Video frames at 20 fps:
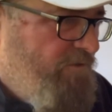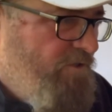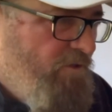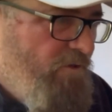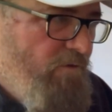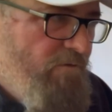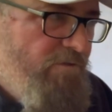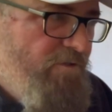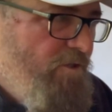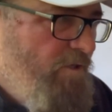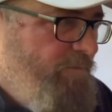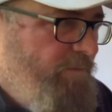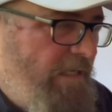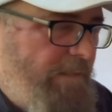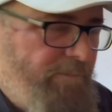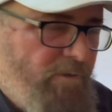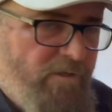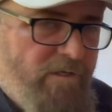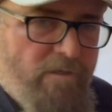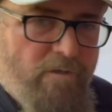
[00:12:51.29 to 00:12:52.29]
Two
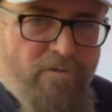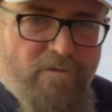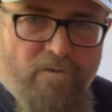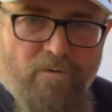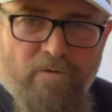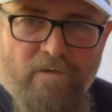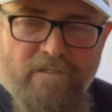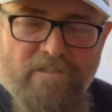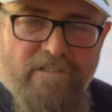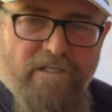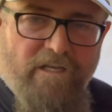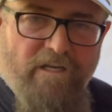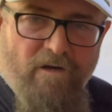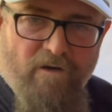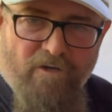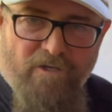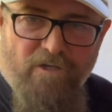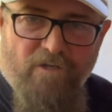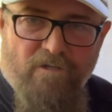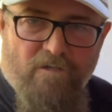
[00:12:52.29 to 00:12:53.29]
people hit her at the door and say,
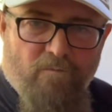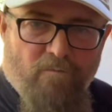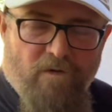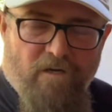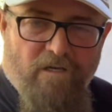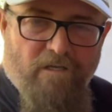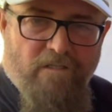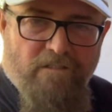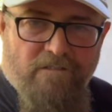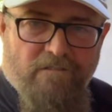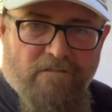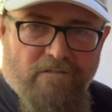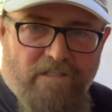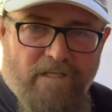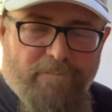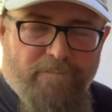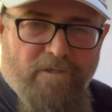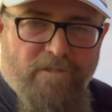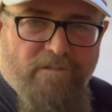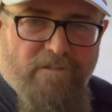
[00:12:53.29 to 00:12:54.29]
are you the one
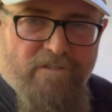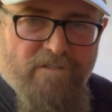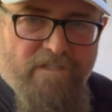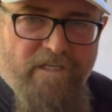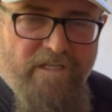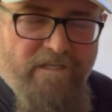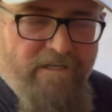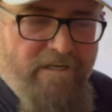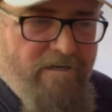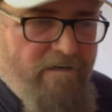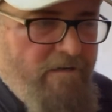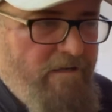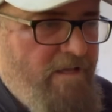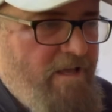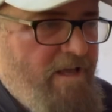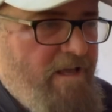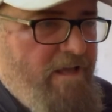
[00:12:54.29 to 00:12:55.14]
that put this in here?